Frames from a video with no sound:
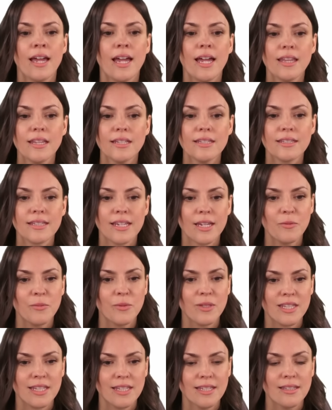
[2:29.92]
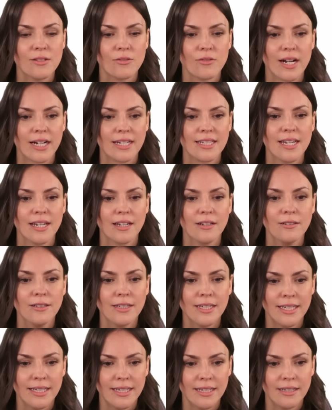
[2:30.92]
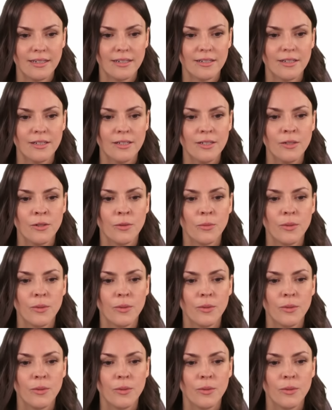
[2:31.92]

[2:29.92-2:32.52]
And the same with this rectangle here.